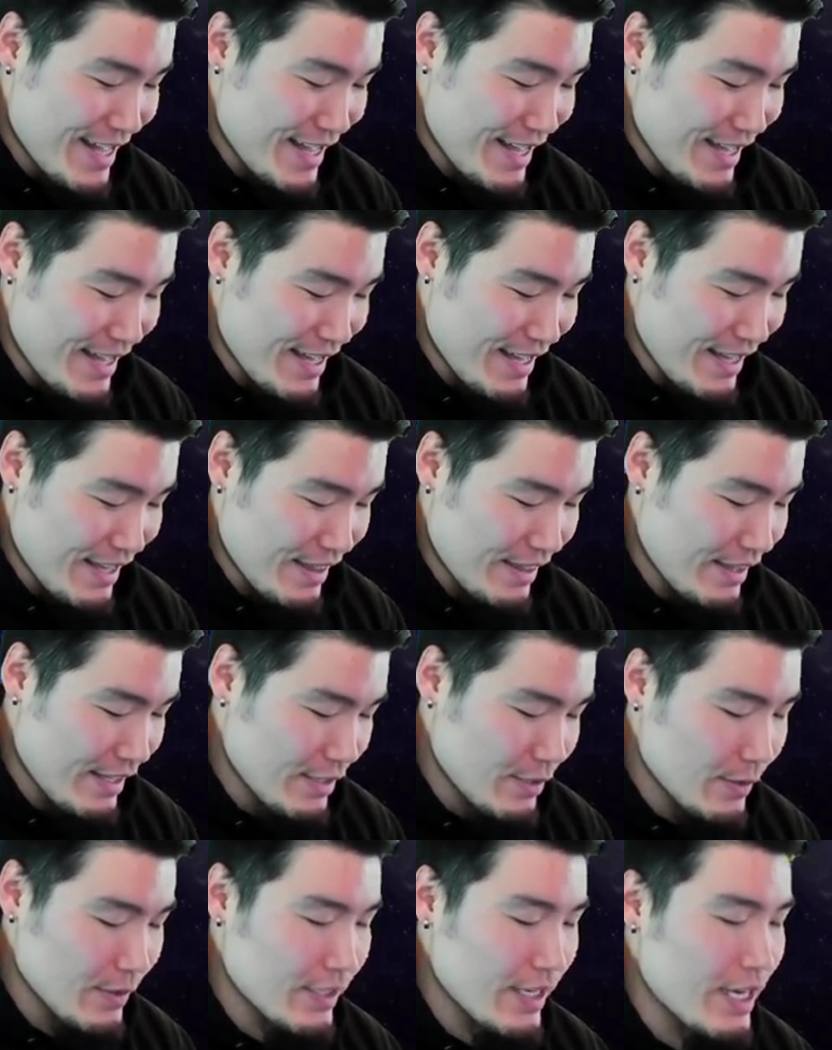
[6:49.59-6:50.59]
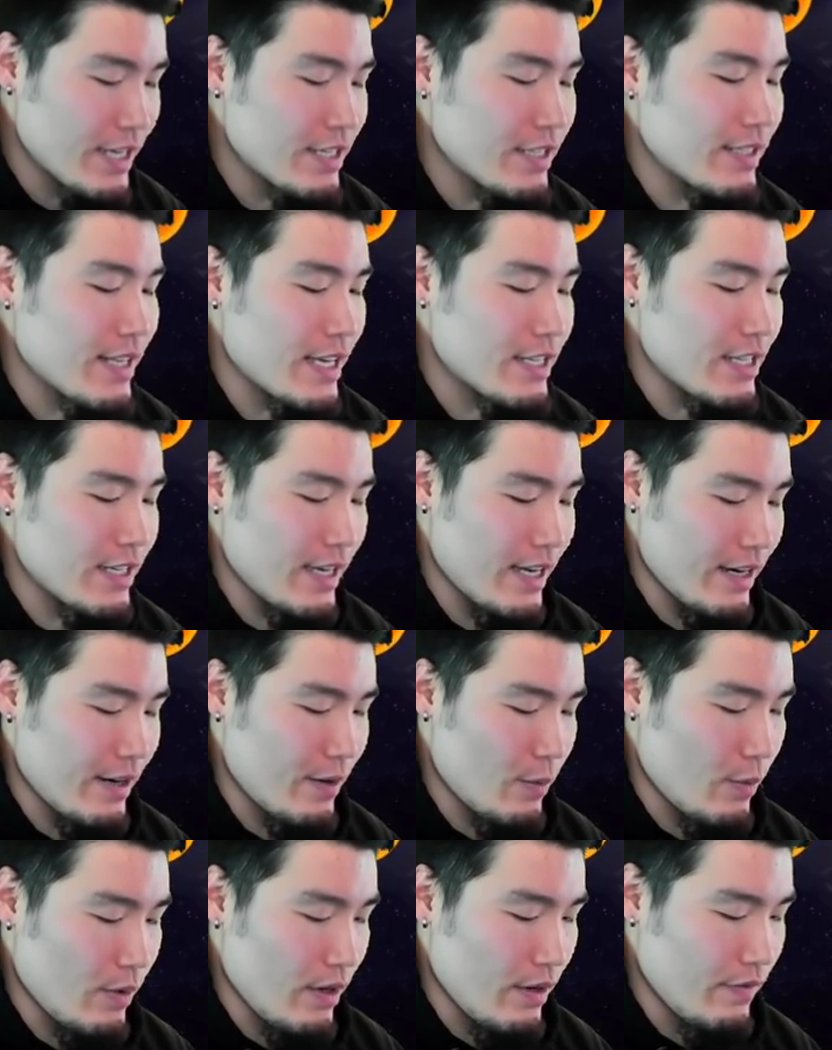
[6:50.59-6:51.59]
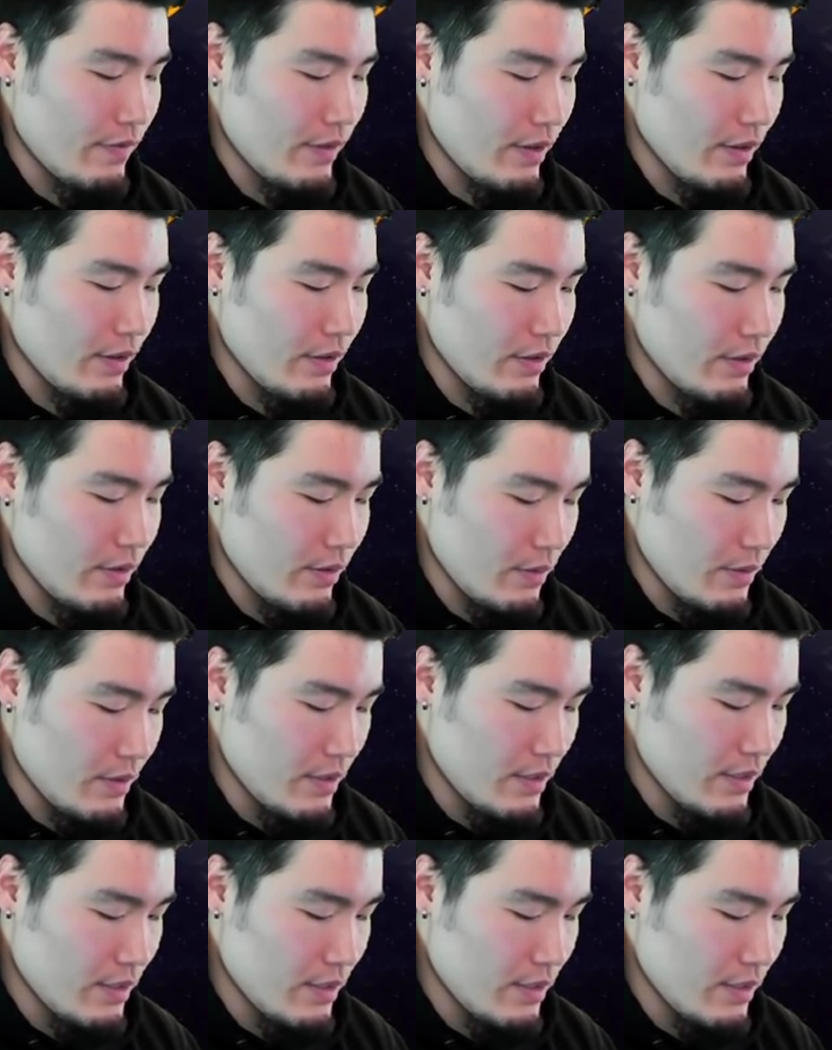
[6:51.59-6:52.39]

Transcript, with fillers: Uh, this rotation is actually kind of rough, although